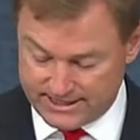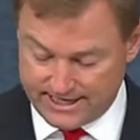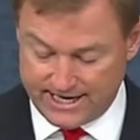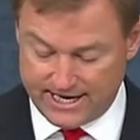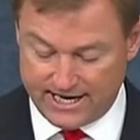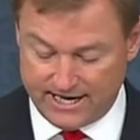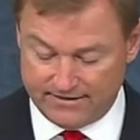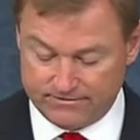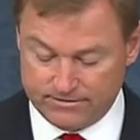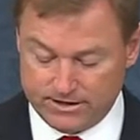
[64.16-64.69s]

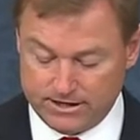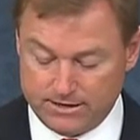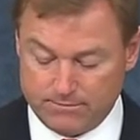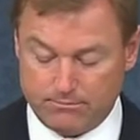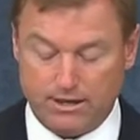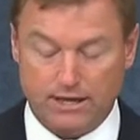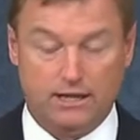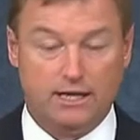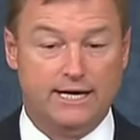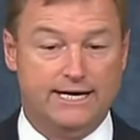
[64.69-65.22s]
have
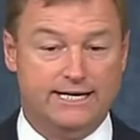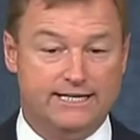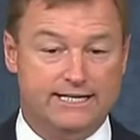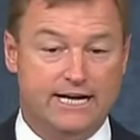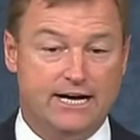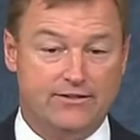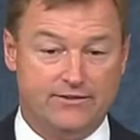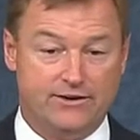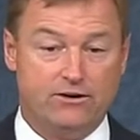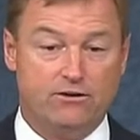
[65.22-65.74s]
by laying
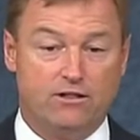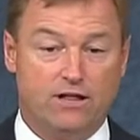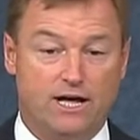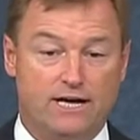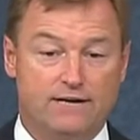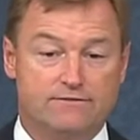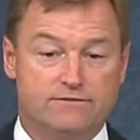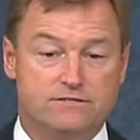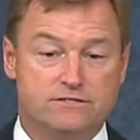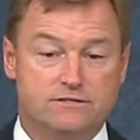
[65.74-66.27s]
down their
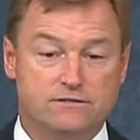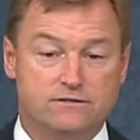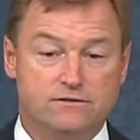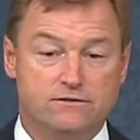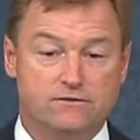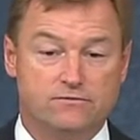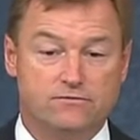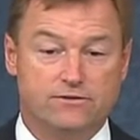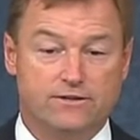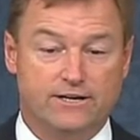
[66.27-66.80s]
lives
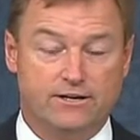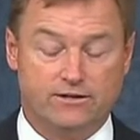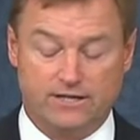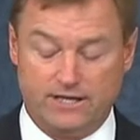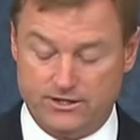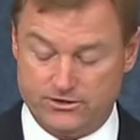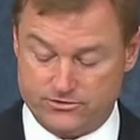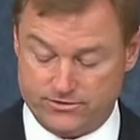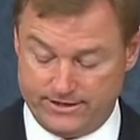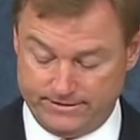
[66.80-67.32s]
for their
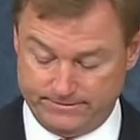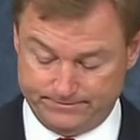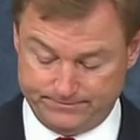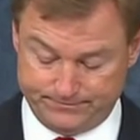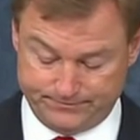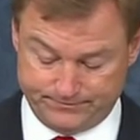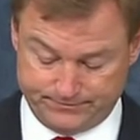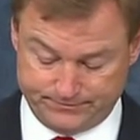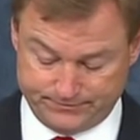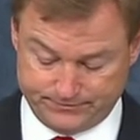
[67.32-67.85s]
country.
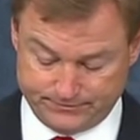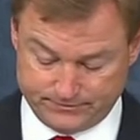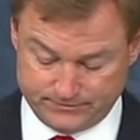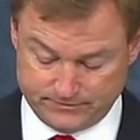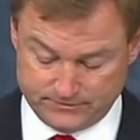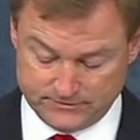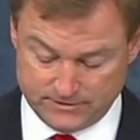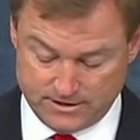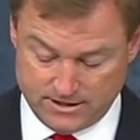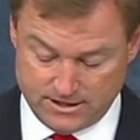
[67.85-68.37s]

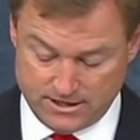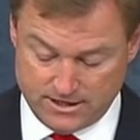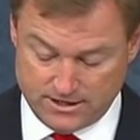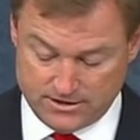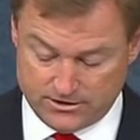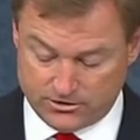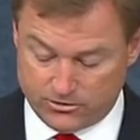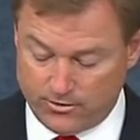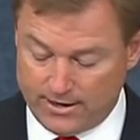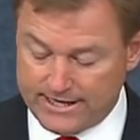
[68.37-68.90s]

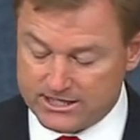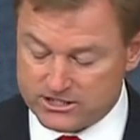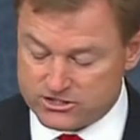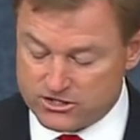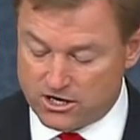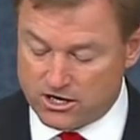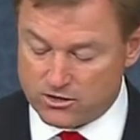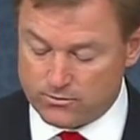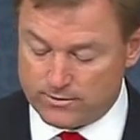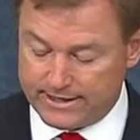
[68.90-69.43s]
The greatest
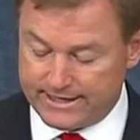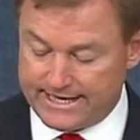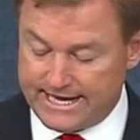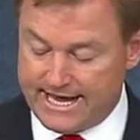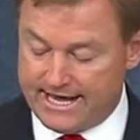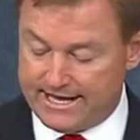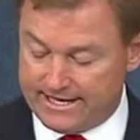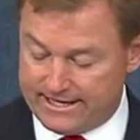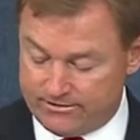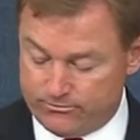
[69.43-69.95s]
honor we
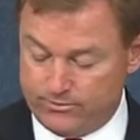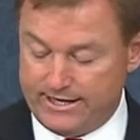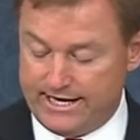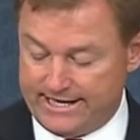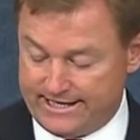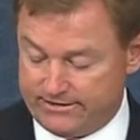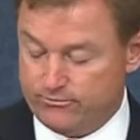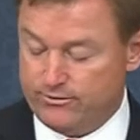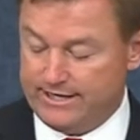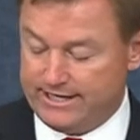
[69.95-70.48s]

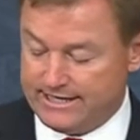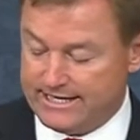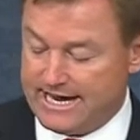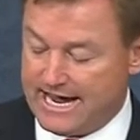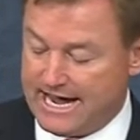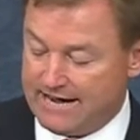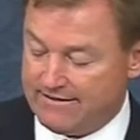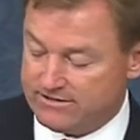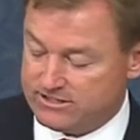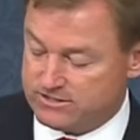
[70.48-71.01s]
can
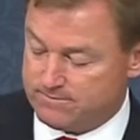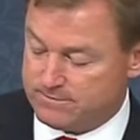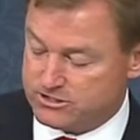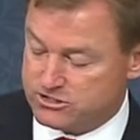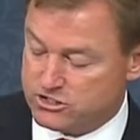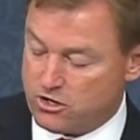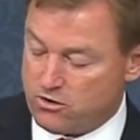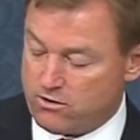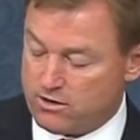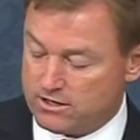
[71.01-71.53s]
have is to
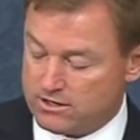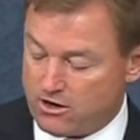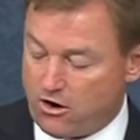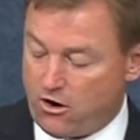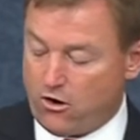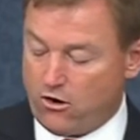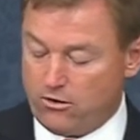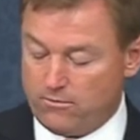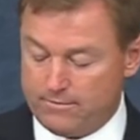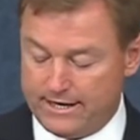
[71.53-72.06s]
bestow on
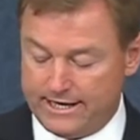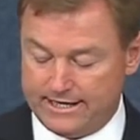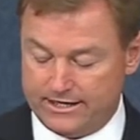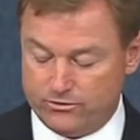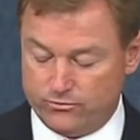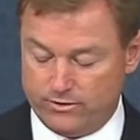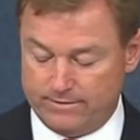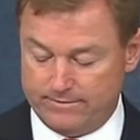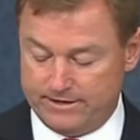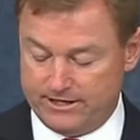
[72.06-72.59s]
our men
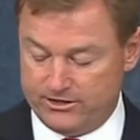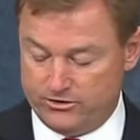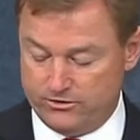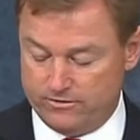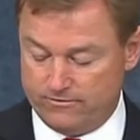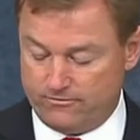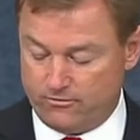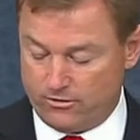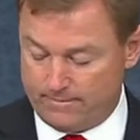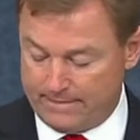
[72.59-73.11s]
and women in
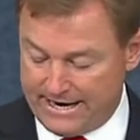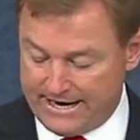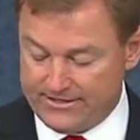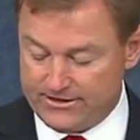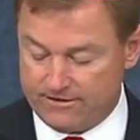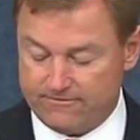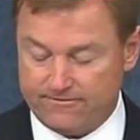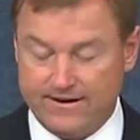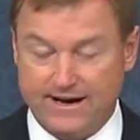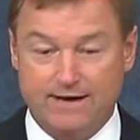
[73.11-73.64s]
uniform and
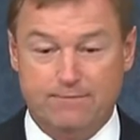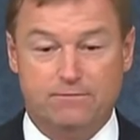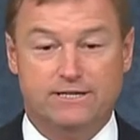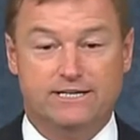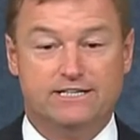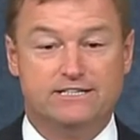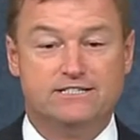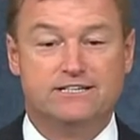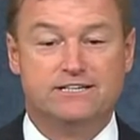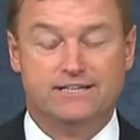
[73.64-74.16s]
their
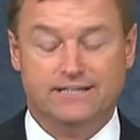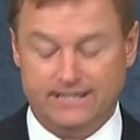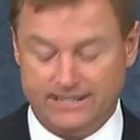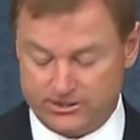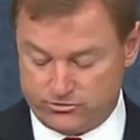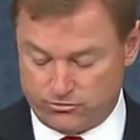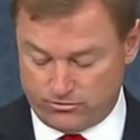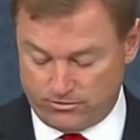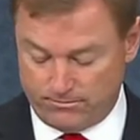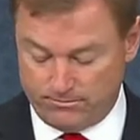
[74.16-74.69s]
families
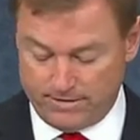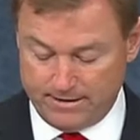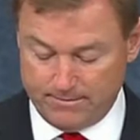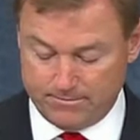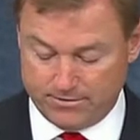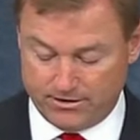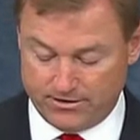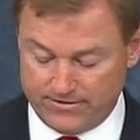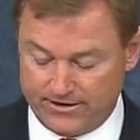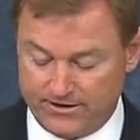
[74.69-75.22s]
is to
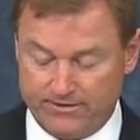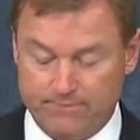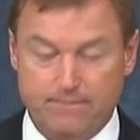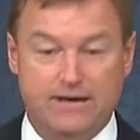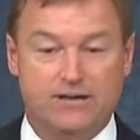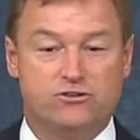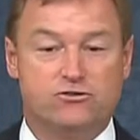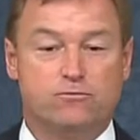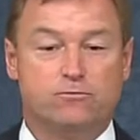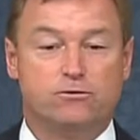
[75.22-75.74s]
remember their
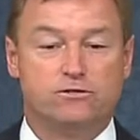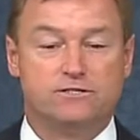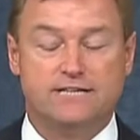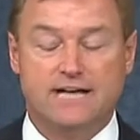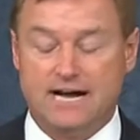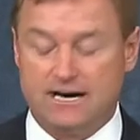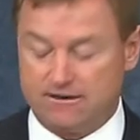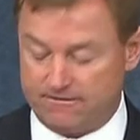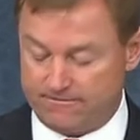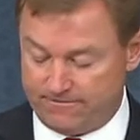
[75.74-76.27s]
immeasurable
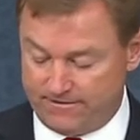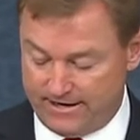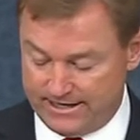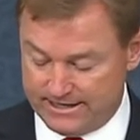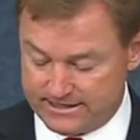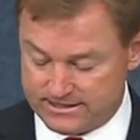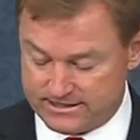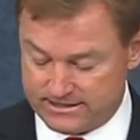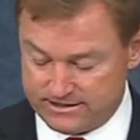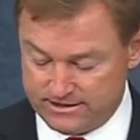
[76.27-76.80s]

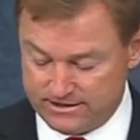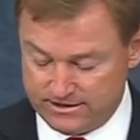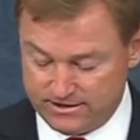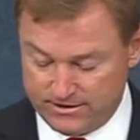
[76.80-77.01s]
sacrifice.